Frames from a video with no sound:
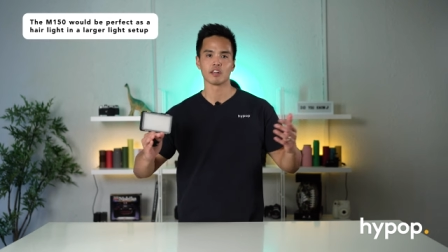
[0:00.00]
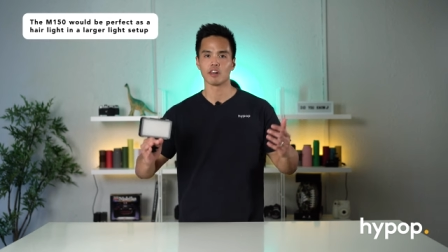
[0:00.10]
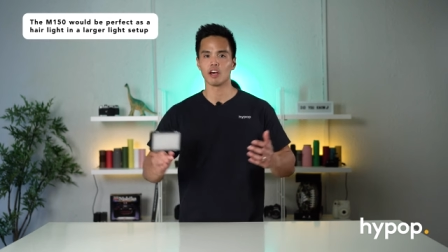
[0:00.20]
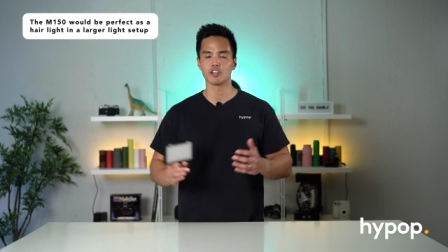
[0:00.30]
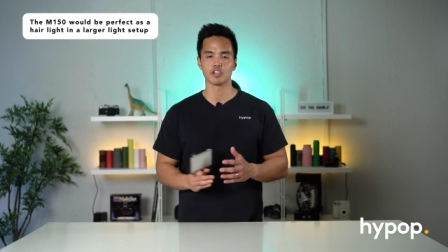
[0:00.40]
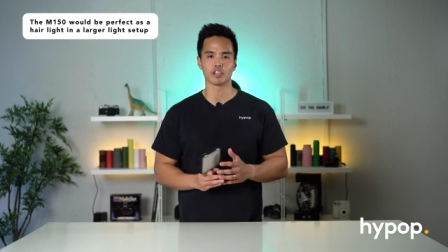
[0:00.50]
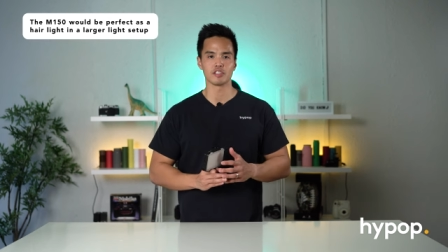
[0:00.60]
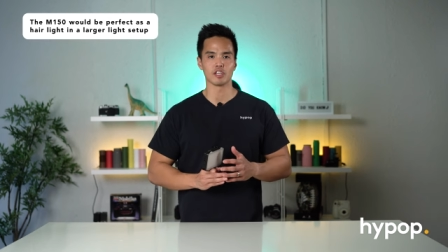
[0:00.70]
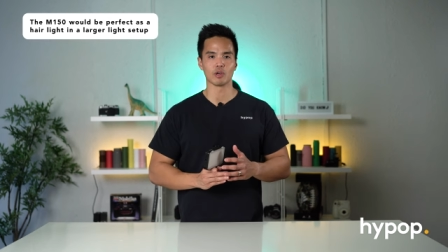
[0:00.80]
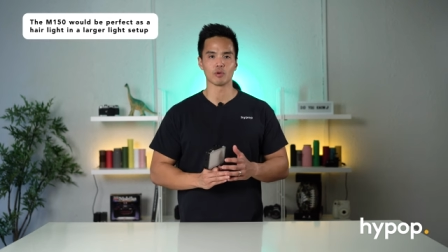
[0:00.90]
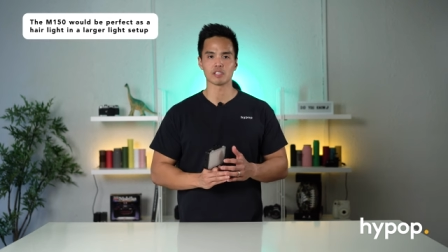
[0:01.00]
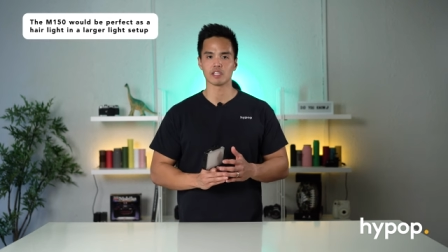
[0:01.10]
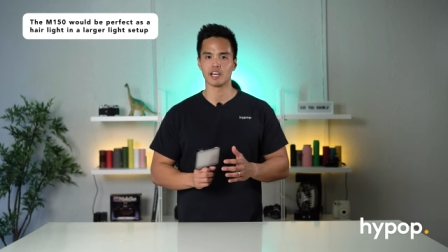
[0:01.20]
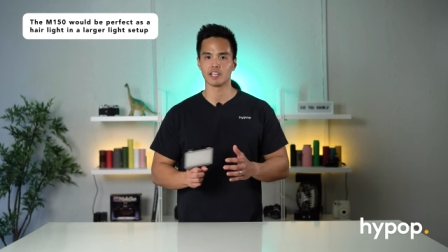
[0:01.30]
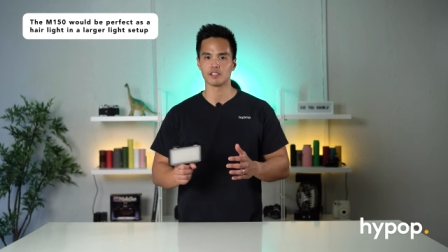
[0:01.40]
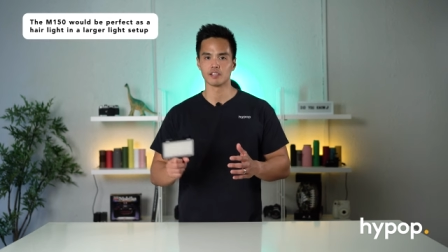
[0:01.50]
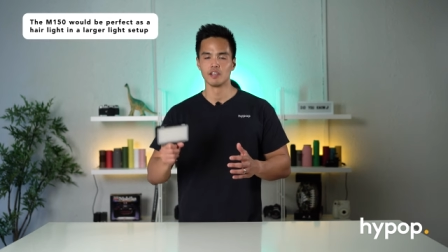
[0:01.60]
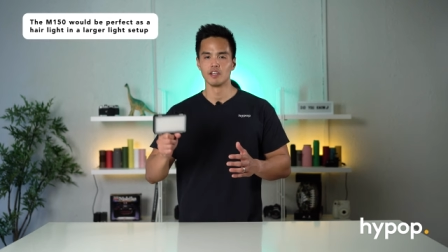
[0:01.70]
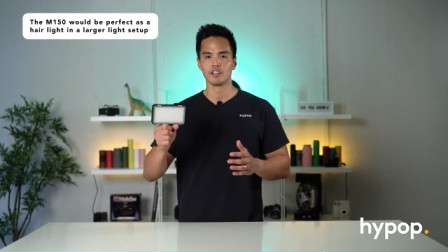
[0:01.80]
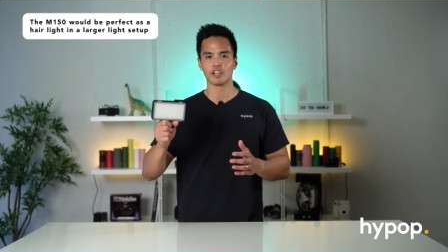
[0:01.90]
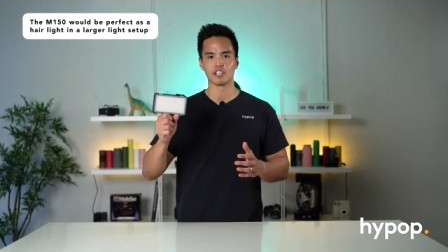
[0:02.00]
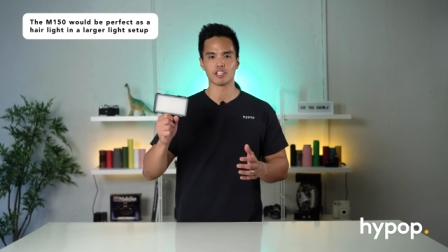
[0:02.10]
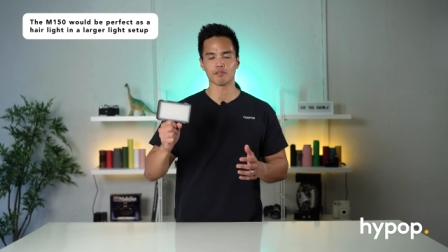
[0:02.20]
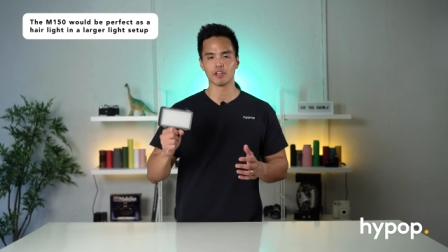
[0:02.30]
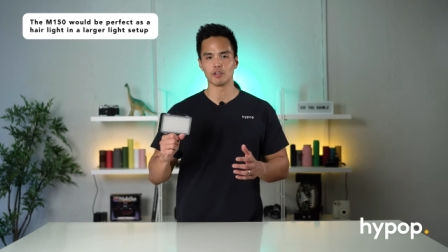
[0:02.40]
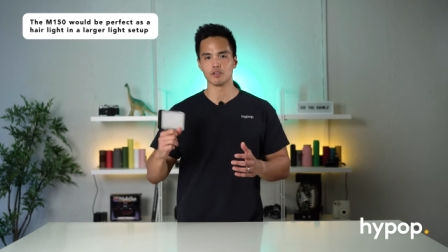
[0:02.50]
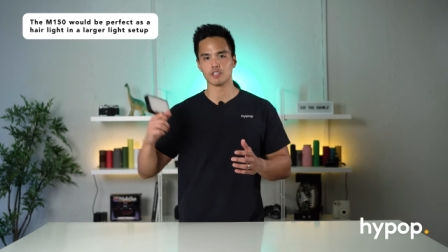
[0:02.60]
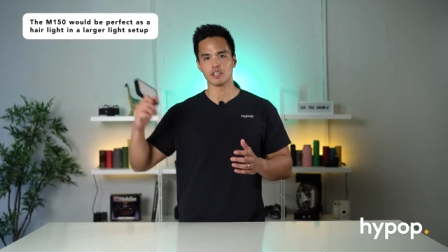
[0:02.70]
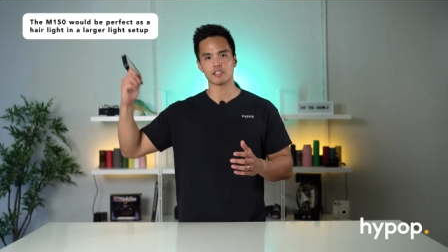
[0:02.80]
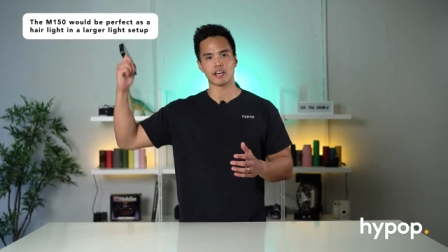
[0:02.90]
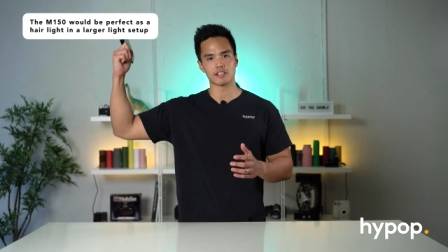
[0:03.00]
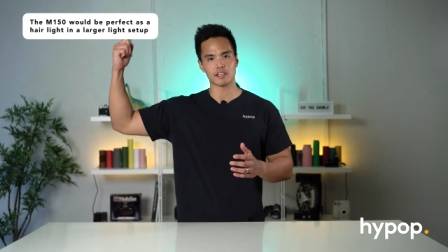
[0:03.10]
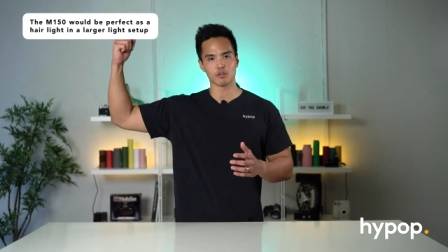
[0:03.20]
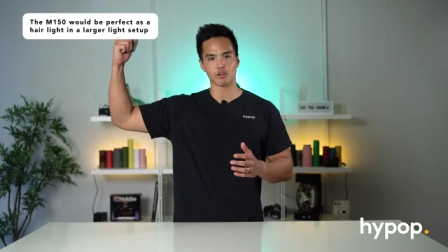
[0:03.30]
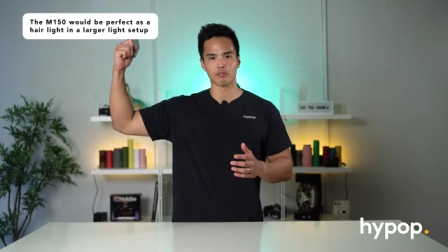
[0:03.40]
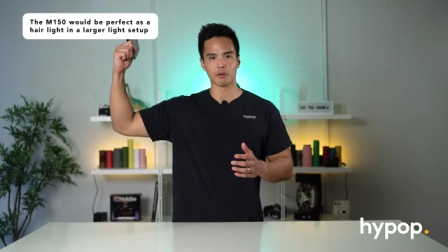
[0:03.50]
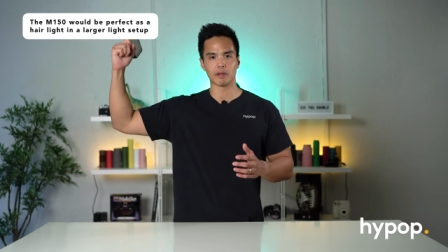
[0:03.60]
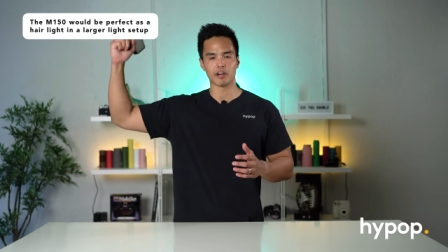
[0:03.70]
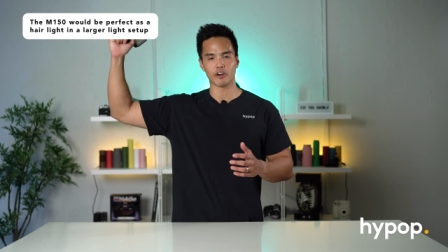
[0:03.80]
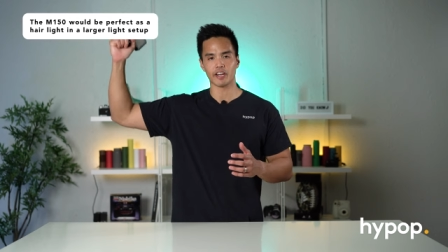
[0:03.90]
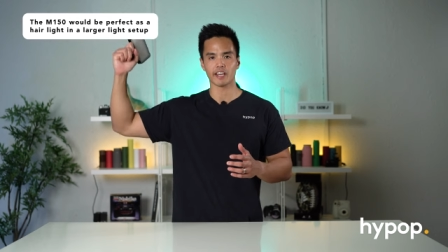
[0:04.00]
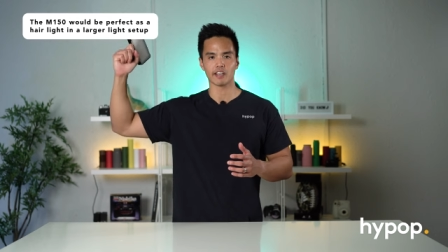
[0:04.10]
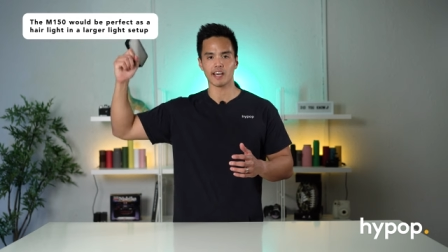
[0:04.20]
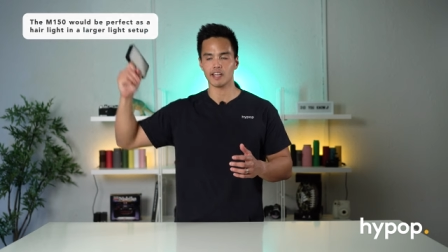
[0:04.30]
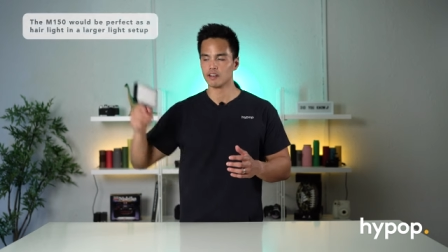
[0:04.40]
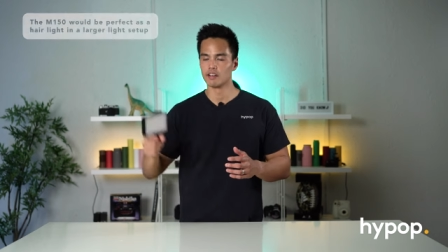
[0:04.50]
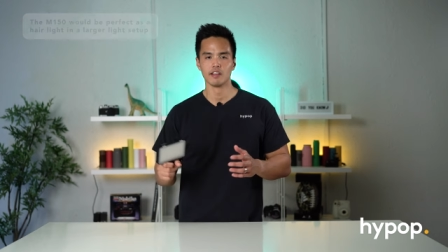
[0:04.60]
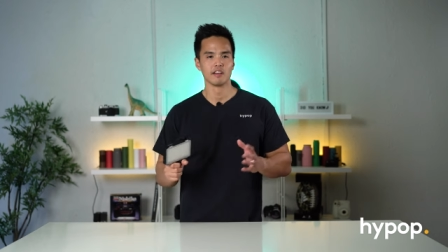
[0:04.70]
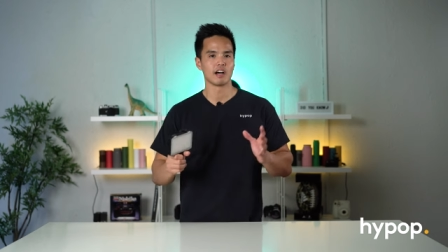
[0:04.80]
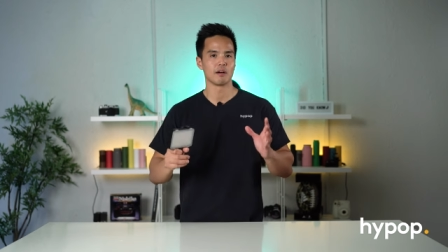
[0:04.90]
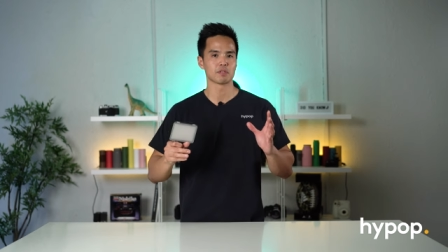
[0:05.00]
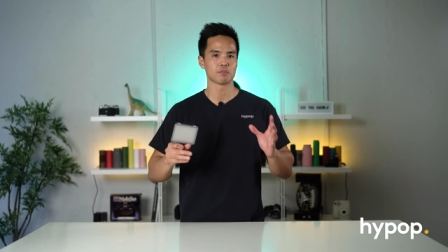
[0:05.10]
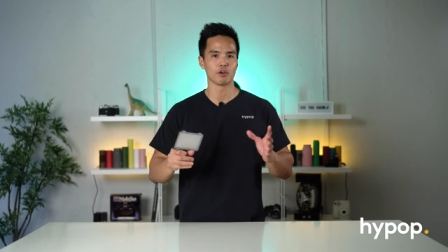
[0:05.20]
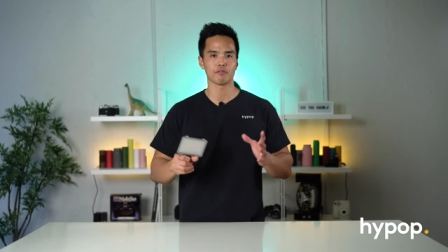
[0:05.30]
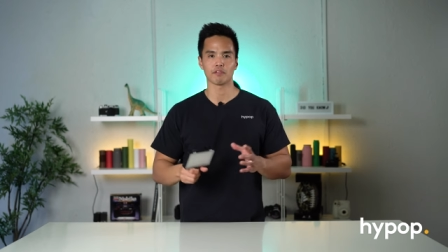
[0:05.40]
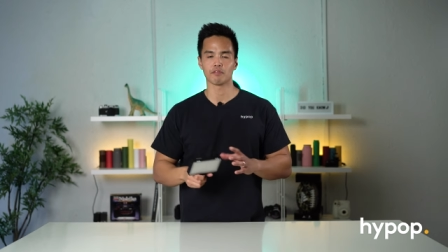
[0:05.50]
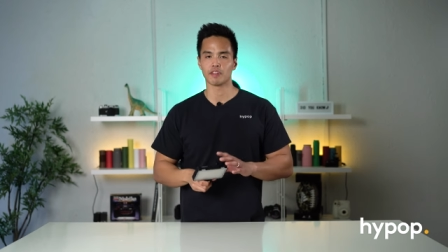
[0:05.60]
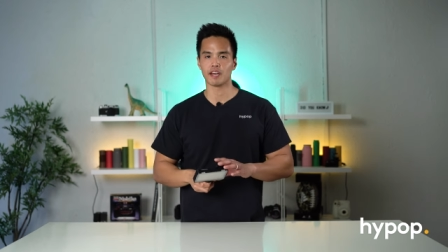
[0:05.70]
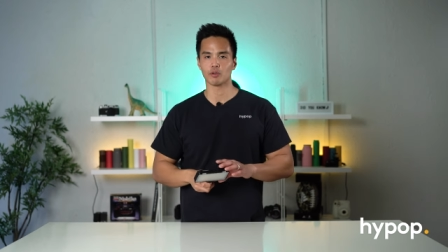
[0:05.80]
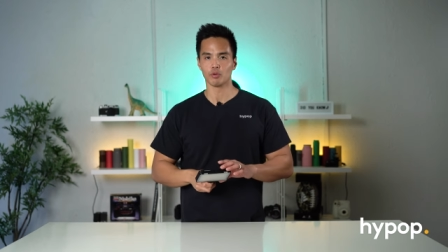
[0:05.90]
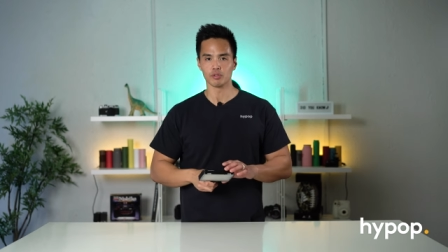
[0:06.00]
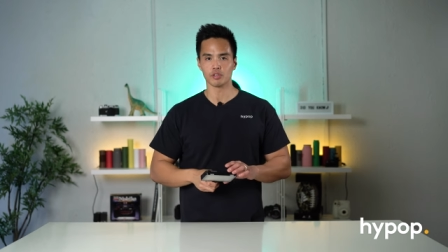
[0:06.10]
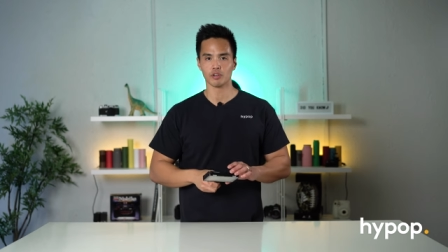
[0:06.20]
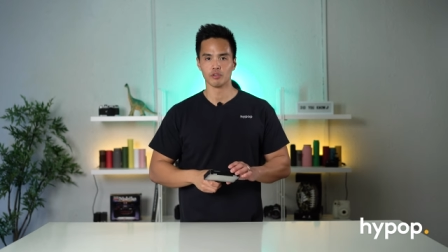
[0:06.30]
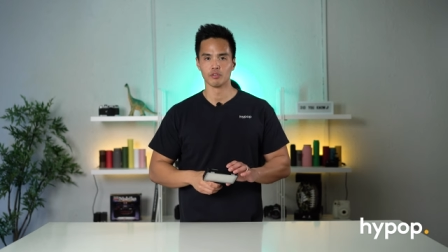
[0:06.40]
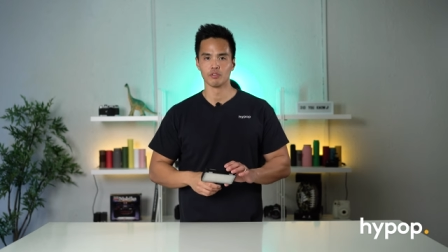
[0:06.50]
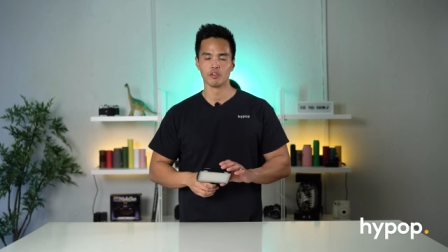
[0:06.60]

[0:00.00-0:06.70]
larger continuous lights, you can definitely use this as a sort of rim light or a hair light. It's perfect for that also.